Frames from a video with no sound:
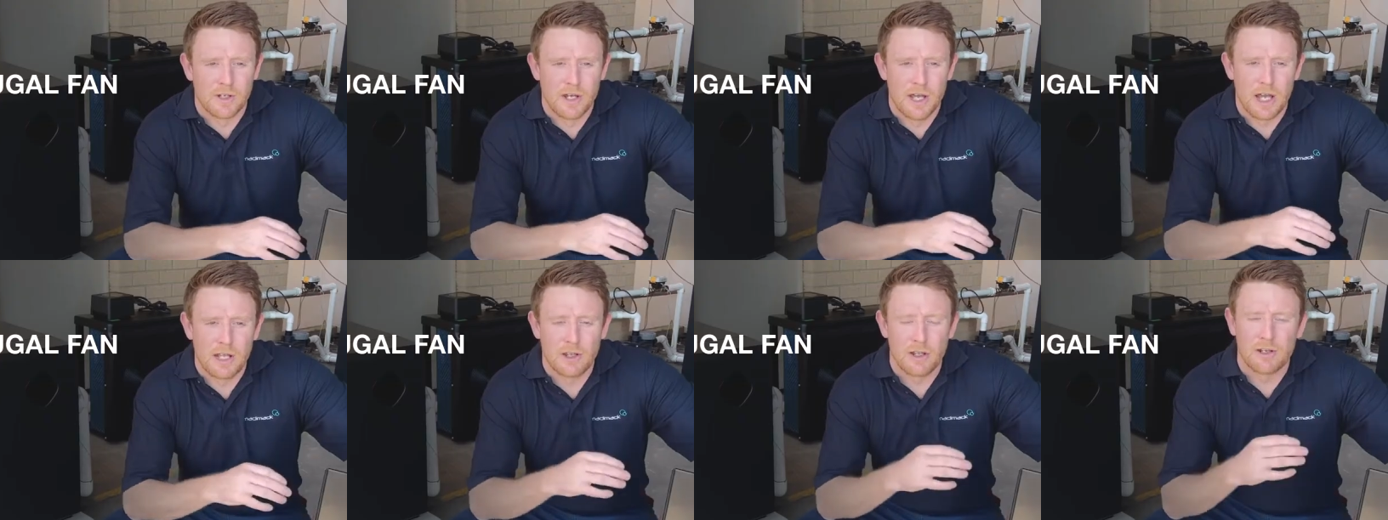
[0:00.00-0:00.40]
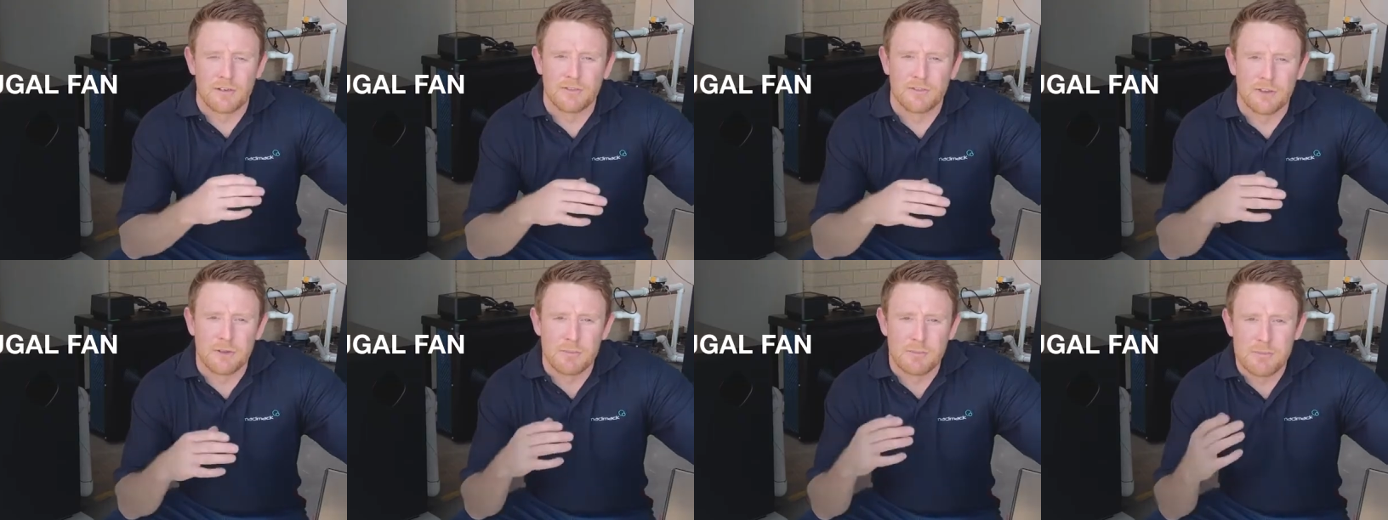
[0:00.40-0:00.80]
a lot
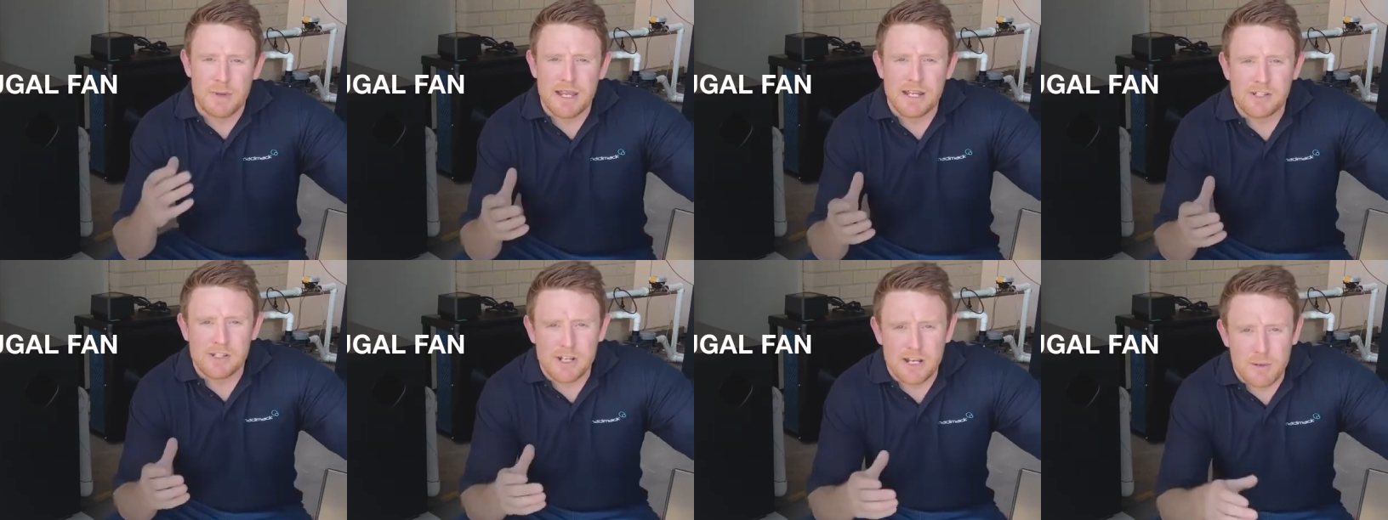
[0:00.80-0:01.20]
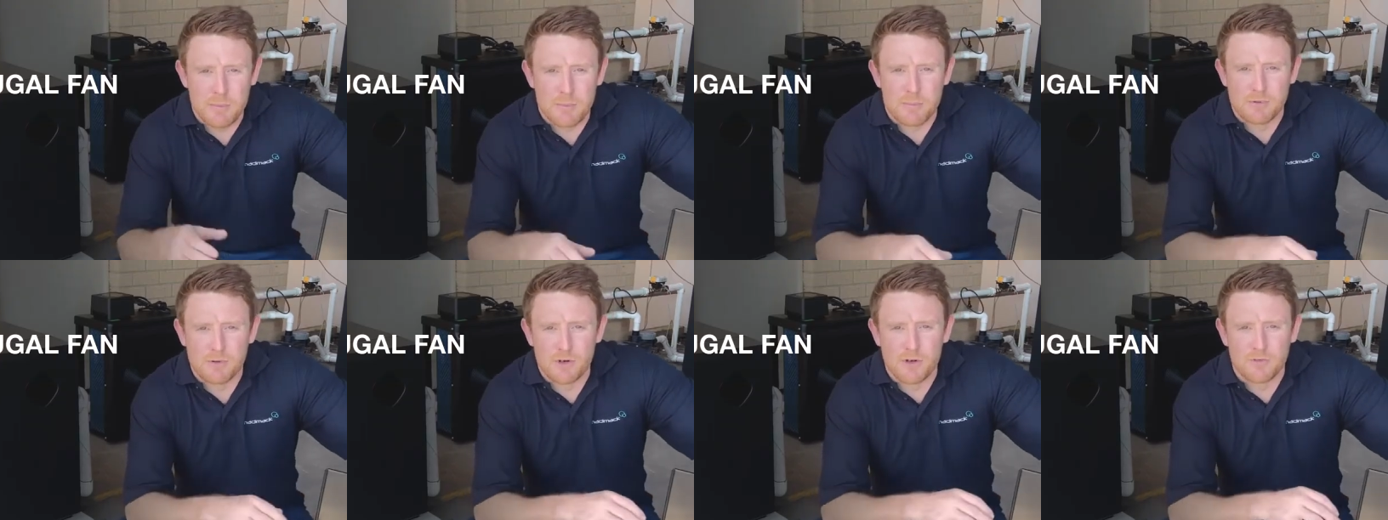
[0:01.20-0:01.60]
of the major
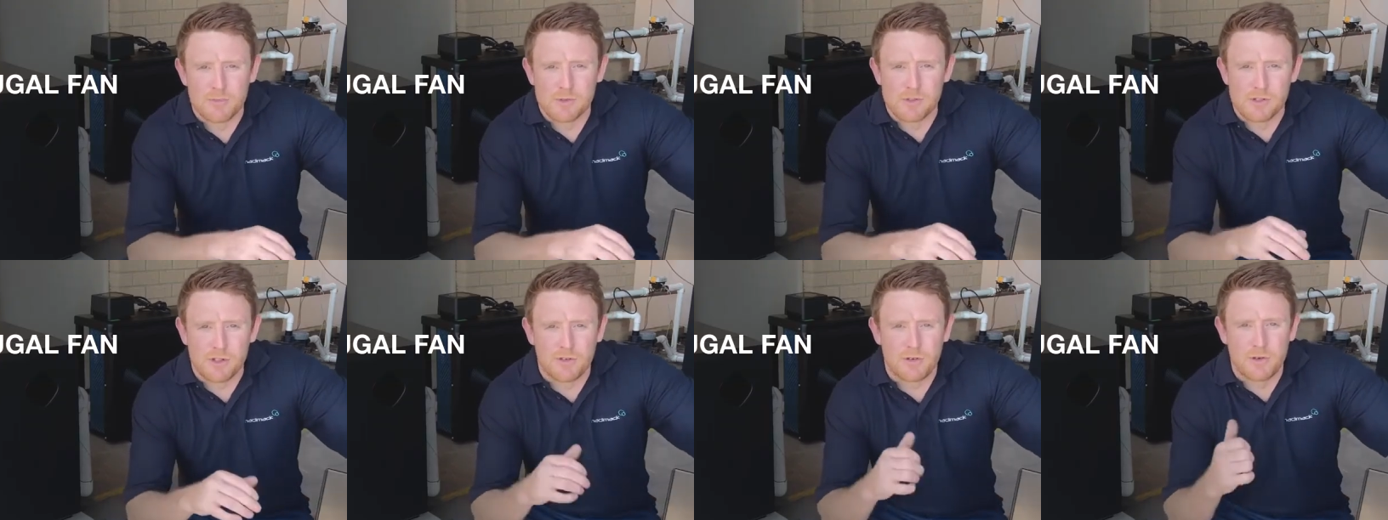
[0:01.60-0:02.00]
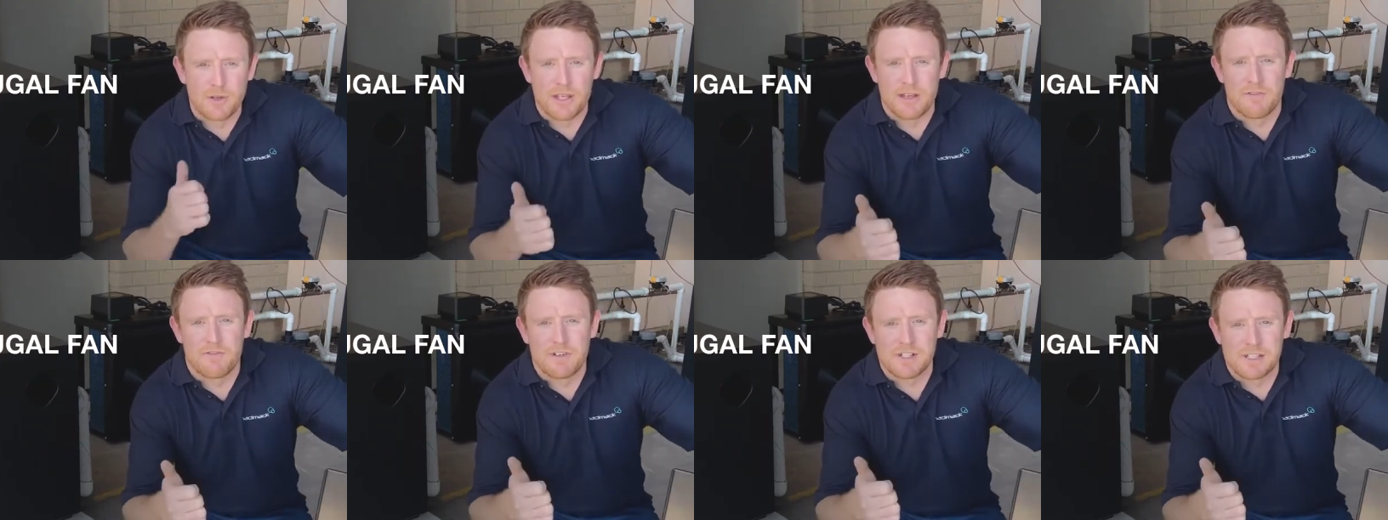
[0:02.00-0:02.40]
improvements through the
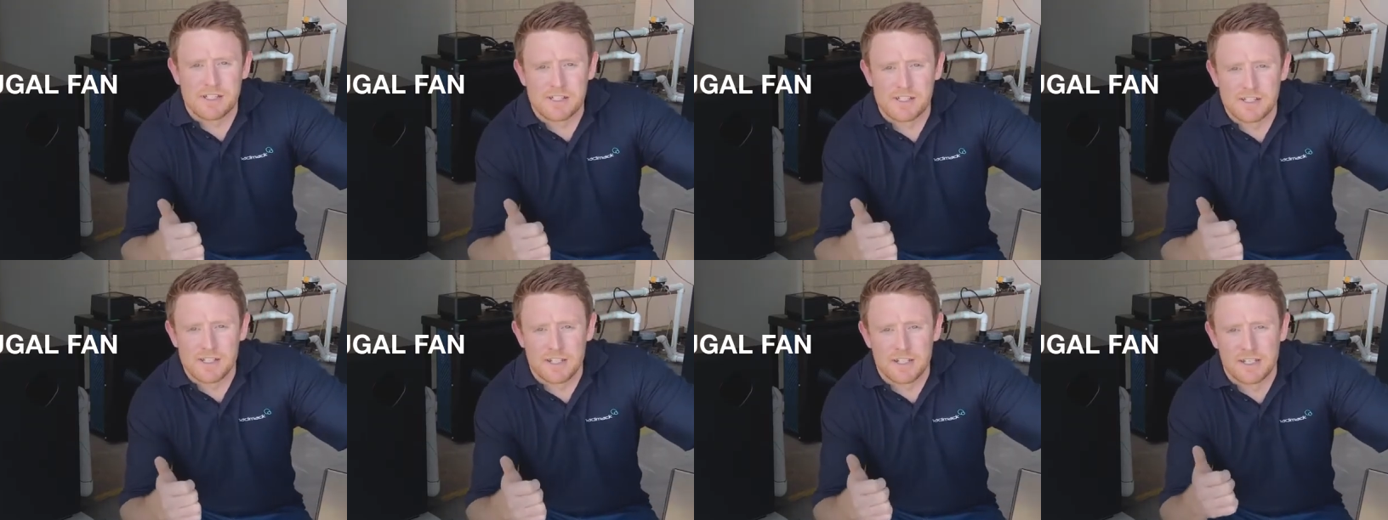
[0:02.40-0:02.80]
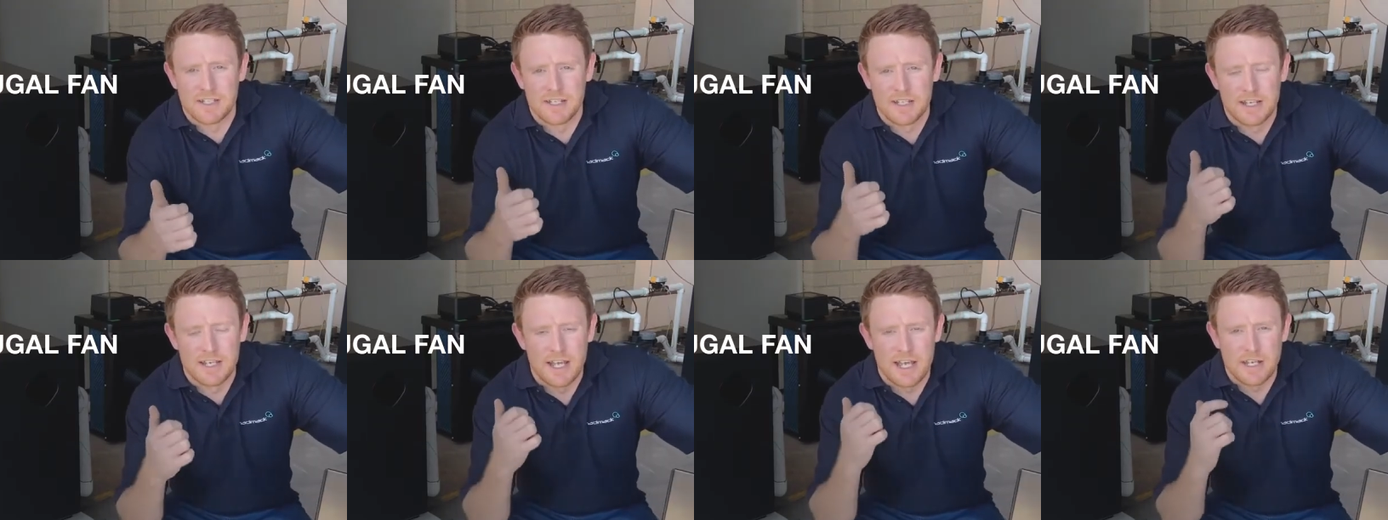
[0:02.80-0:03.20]
efficiency
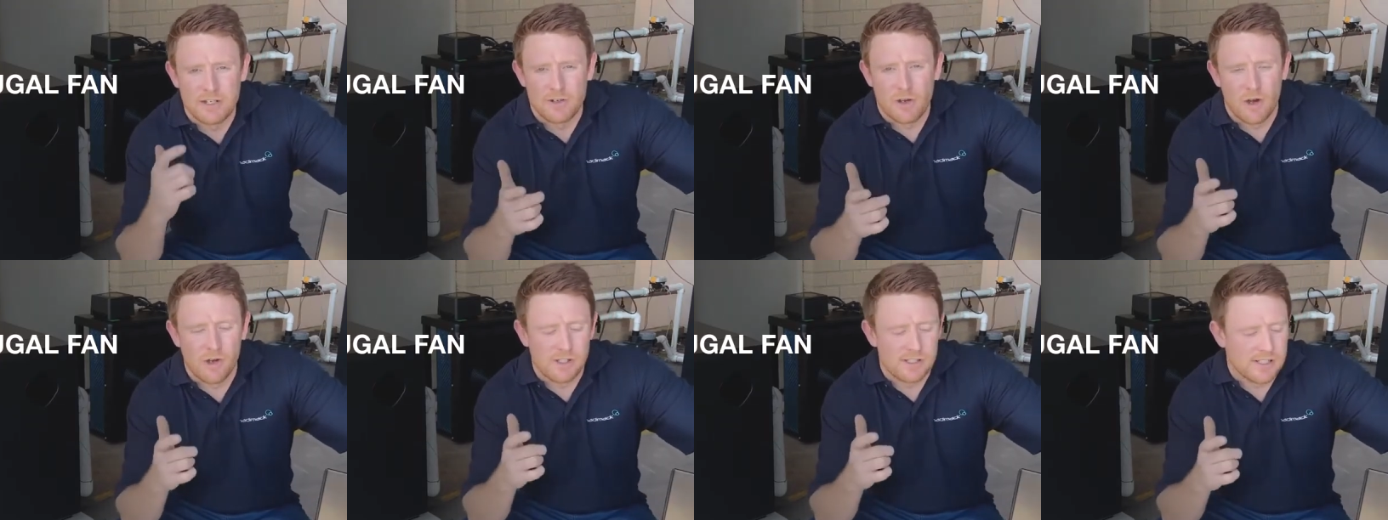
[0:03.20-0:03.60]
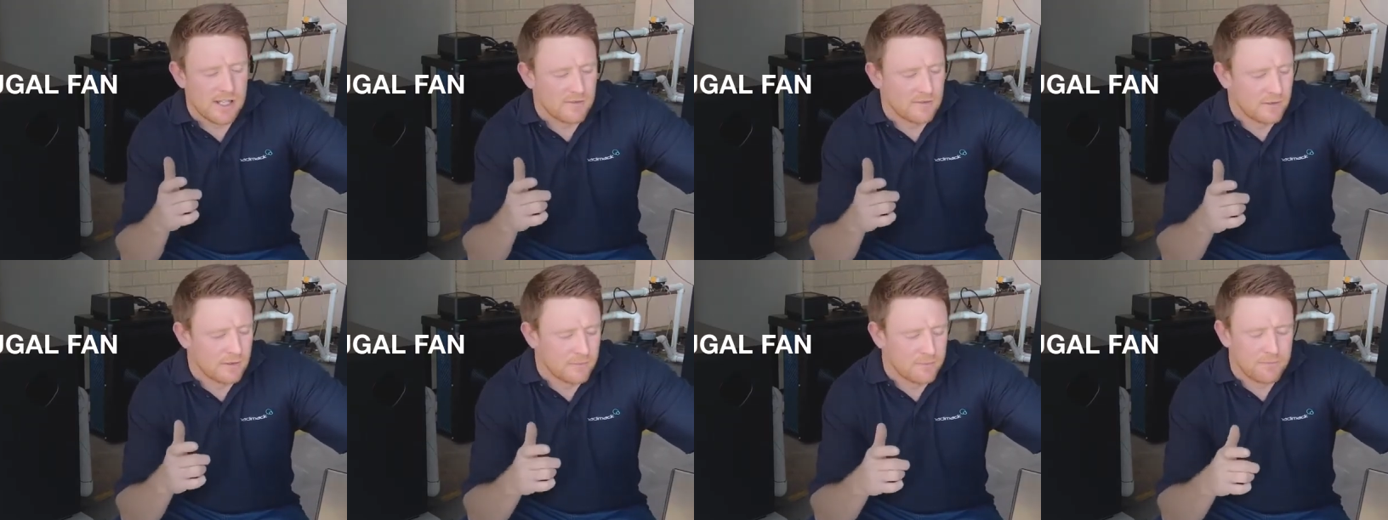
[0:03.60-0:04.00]
and noise
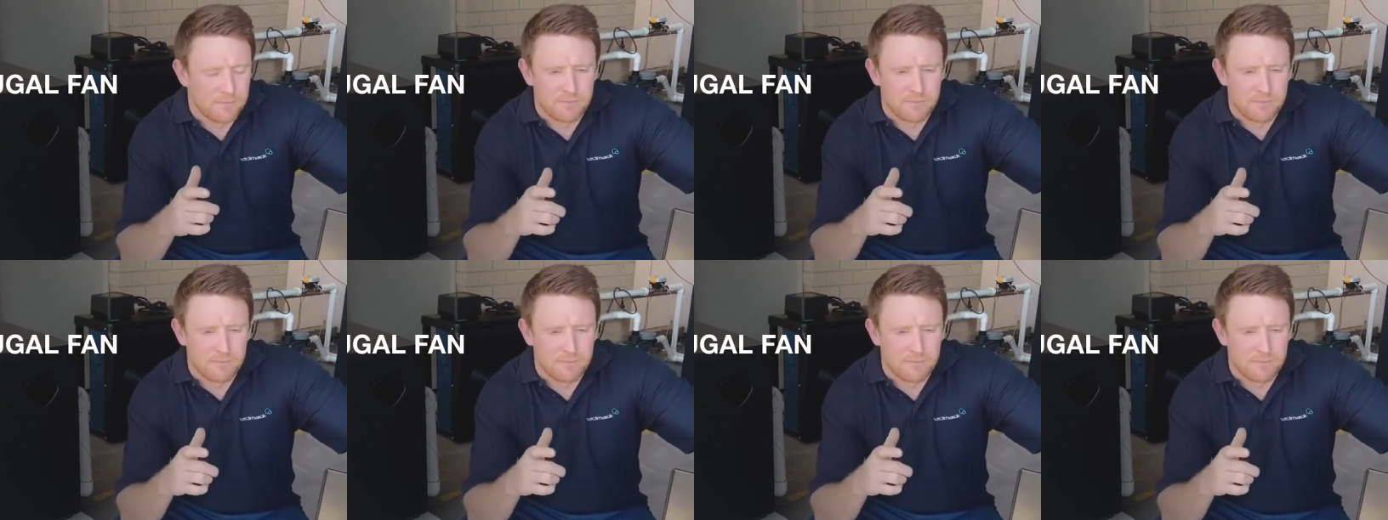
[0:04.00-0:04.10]
level.